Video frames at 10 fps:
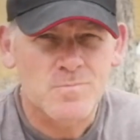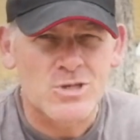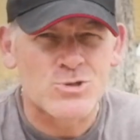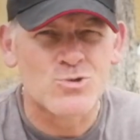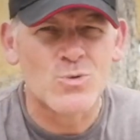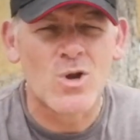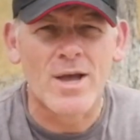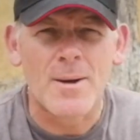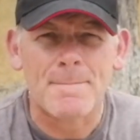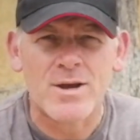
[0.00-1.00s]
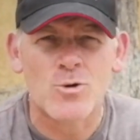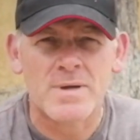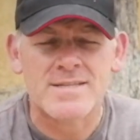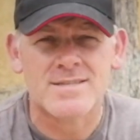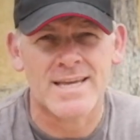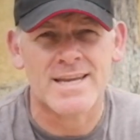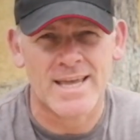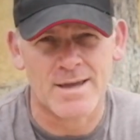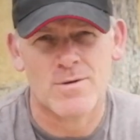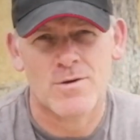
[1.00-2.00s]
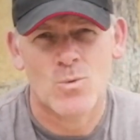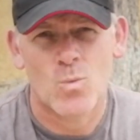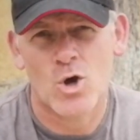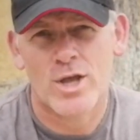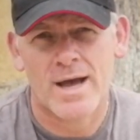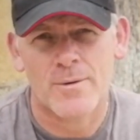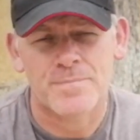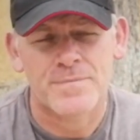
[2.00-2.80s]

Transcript: So I was doing like pyramids in a HIIT workout.